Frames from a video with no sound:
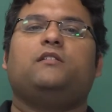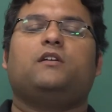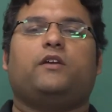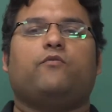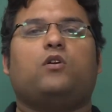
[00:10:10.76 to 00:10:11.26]
the
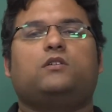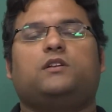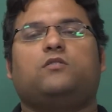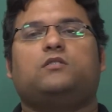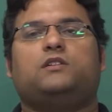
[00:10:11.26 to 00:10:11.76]
rewards
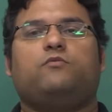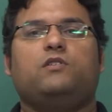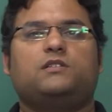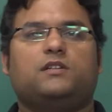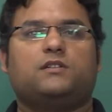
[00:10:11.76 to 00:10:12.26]
and
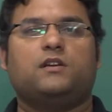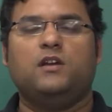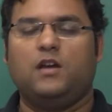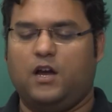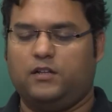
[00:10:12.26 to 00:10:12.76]
consequences,
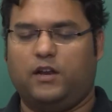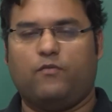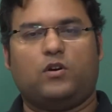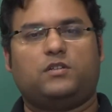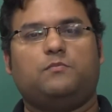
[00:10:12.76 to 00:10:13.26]
the
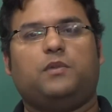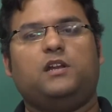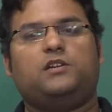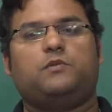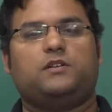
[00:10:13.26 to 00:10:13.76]
rewards and
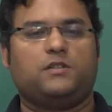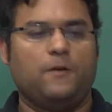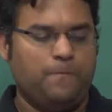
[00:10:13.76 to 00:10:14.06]
punishments.